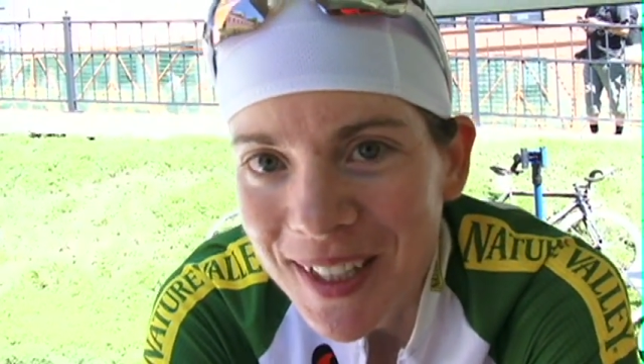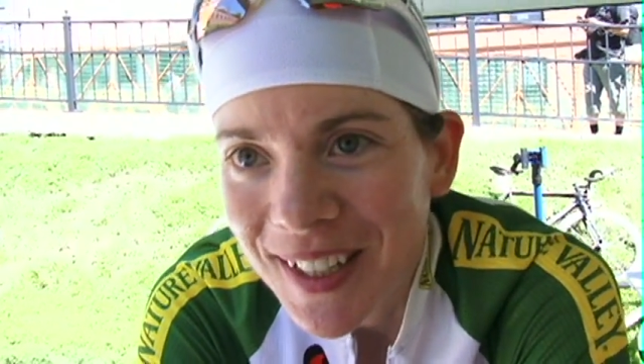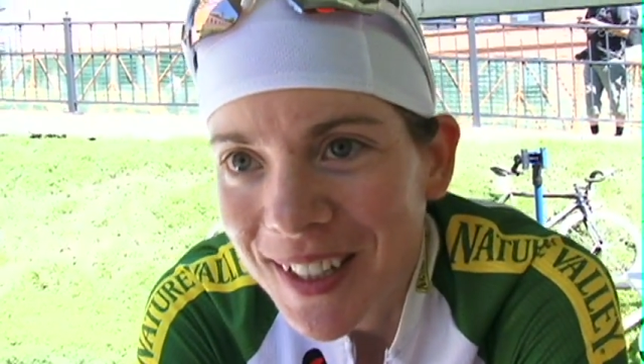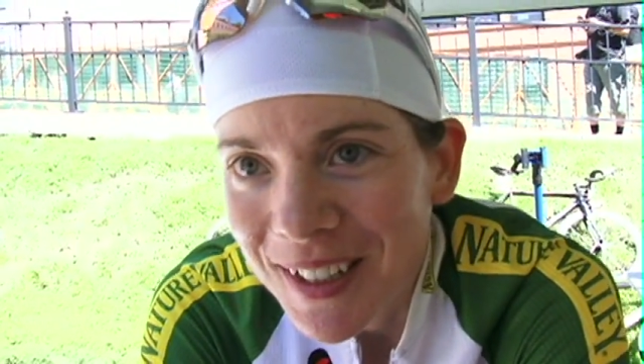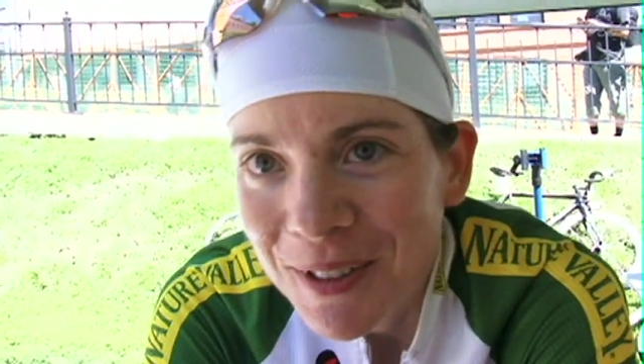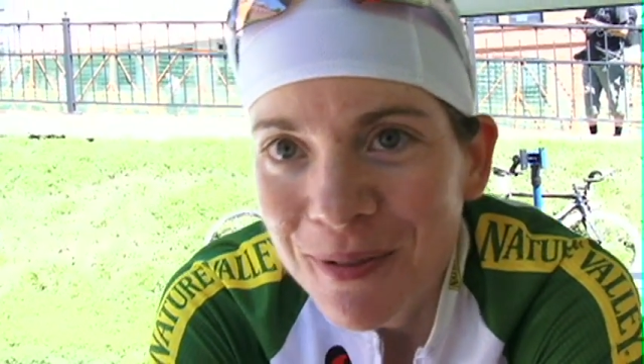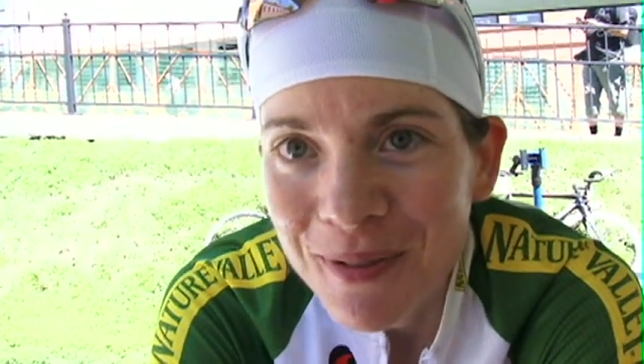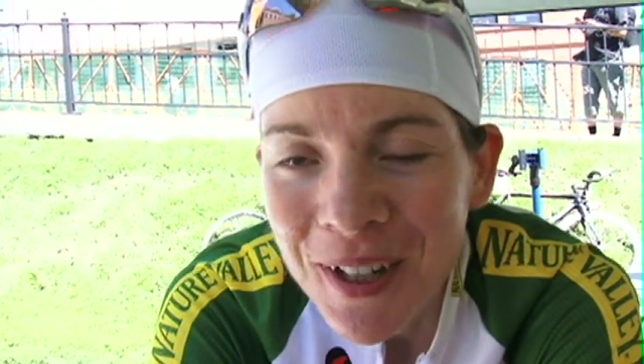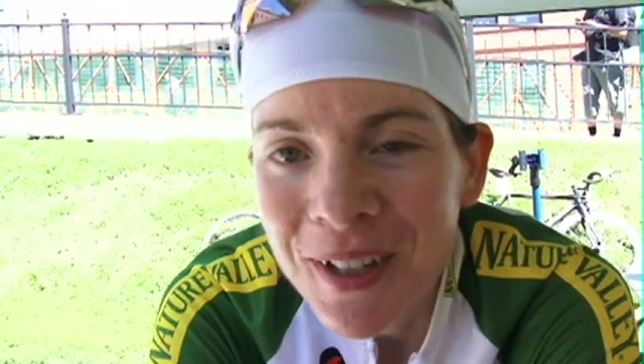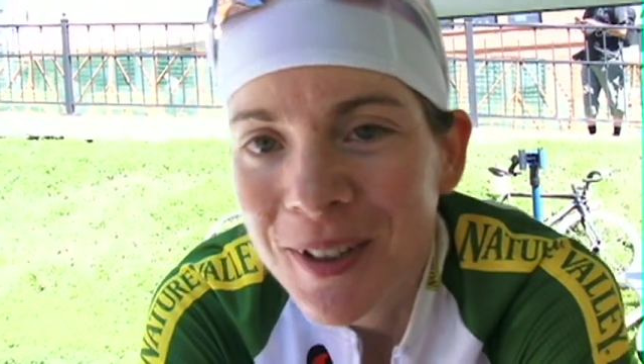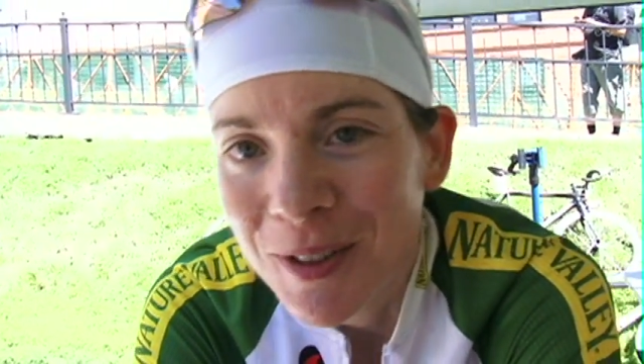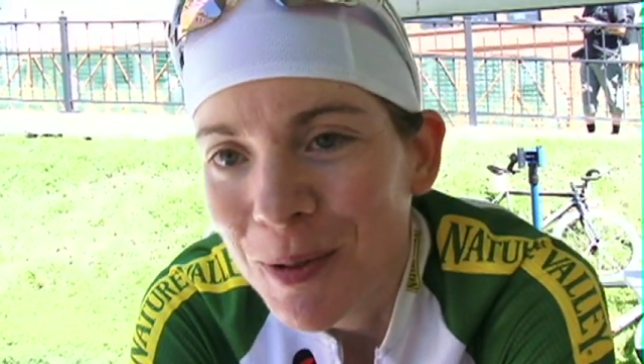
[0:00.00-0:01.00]
to get
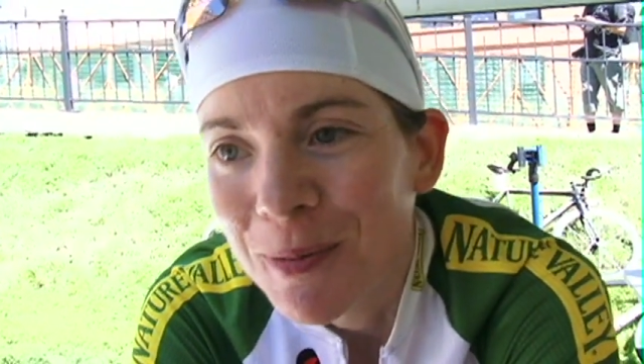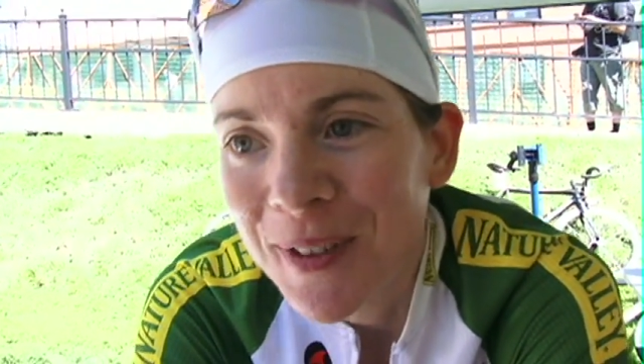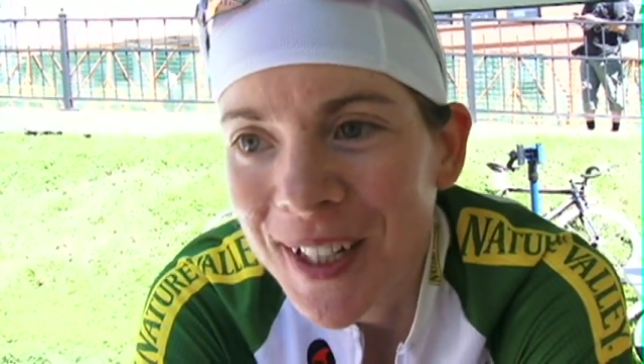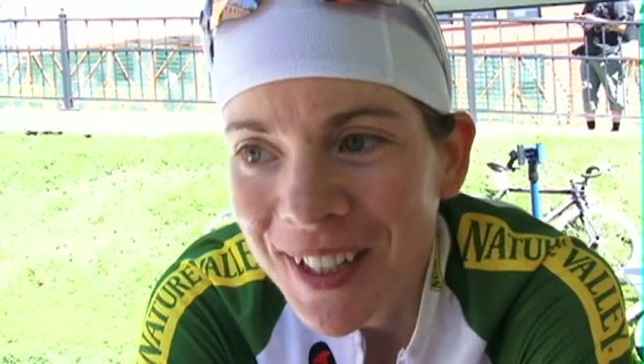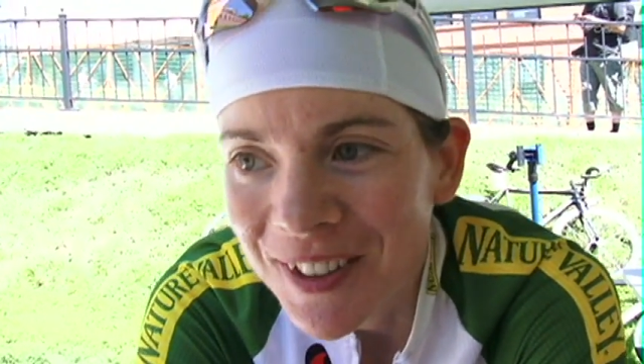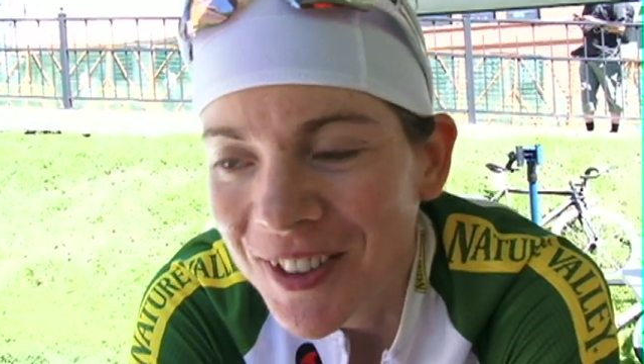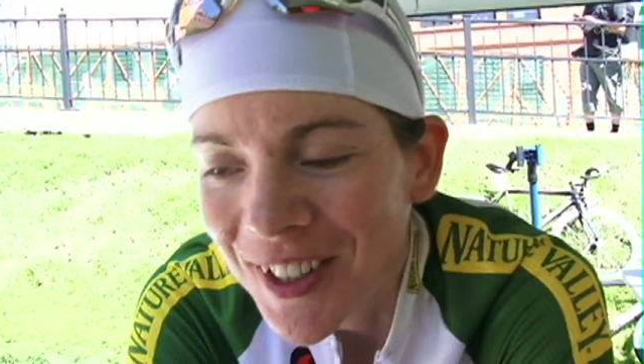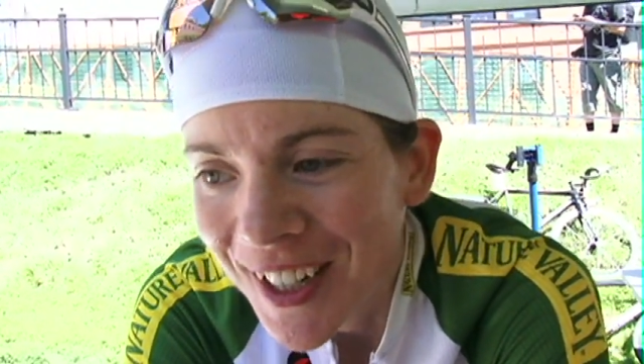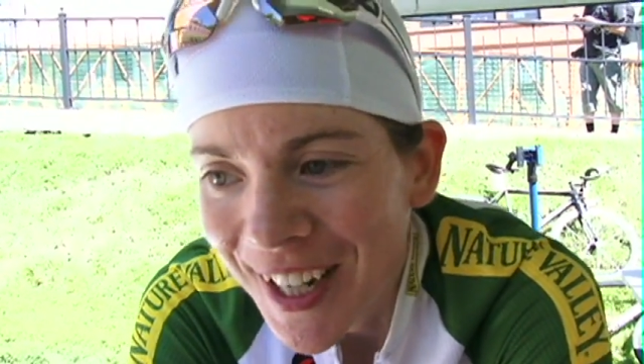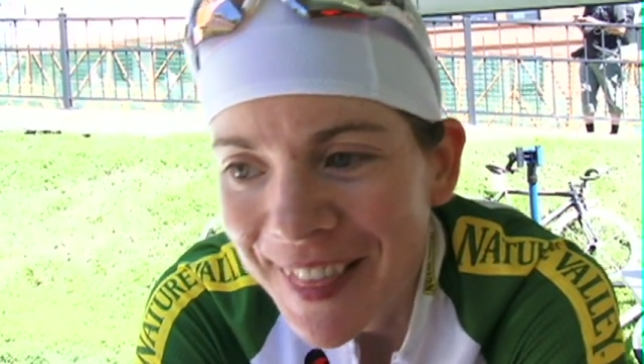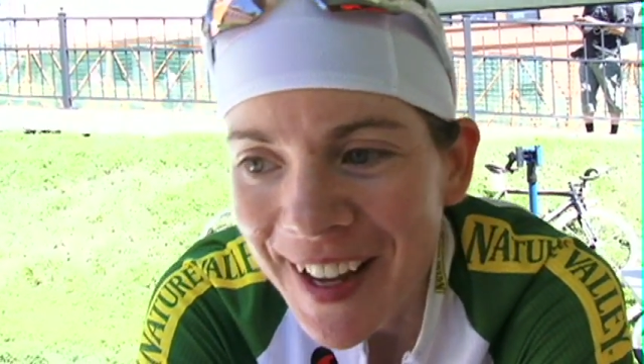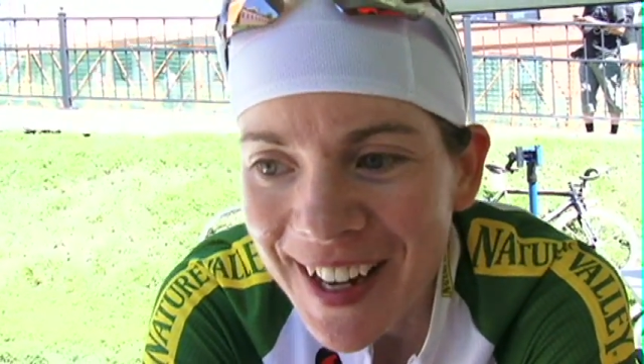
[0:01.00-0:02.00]
a, a group finish
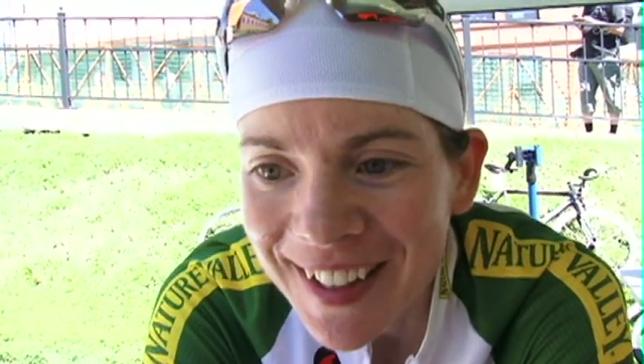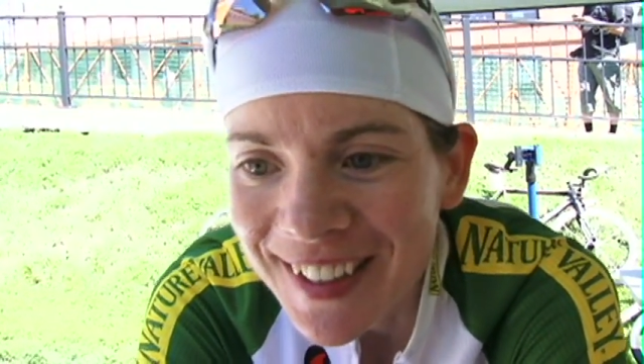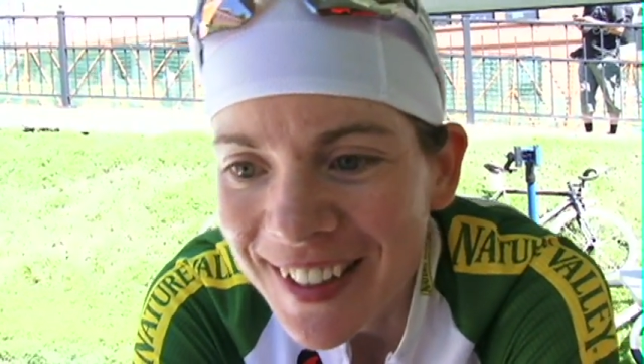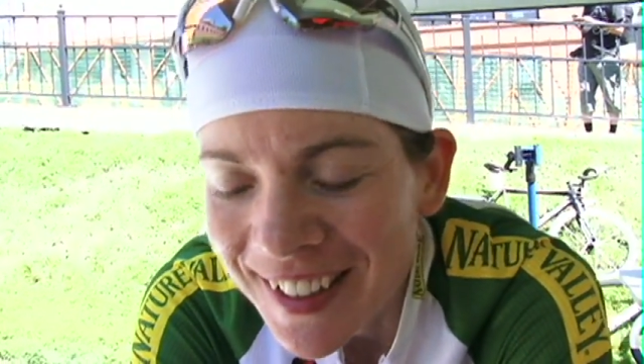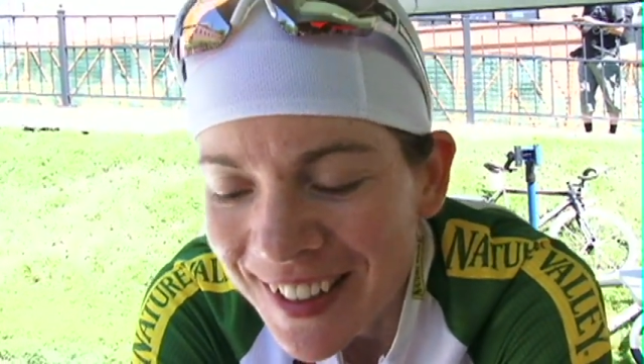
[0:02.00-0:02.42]
on that.